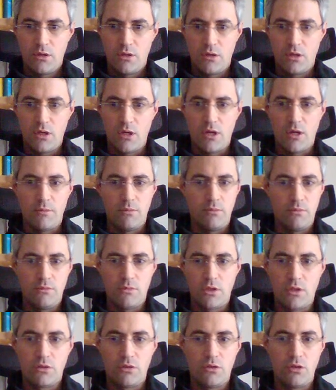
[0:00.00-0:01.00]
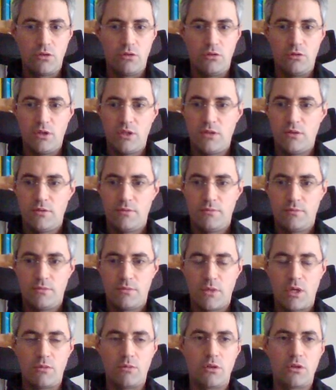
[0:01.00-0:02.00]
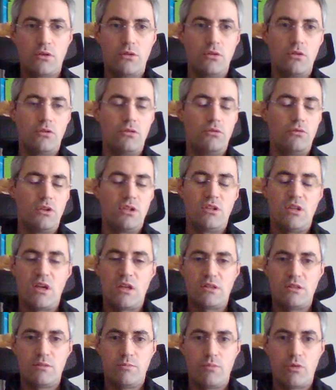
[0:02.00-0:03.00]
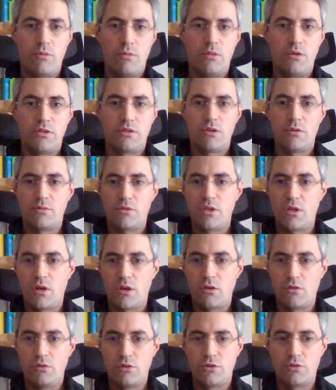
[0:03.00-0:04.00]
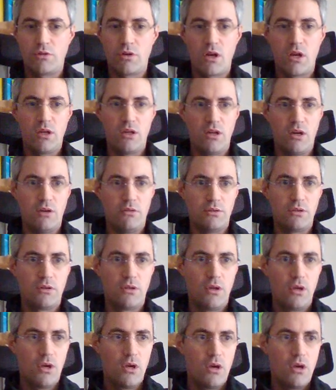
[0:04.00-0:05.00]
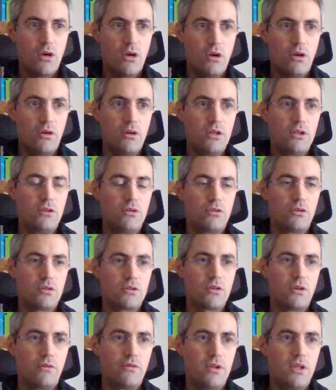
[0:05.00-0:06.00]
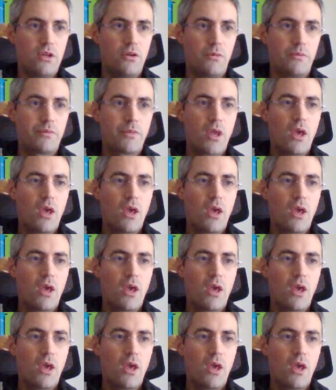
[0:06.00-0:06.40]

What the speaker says: yeah, I'm not gonna do it. I'm not gonna do it. That's probably something I could try it out in another video.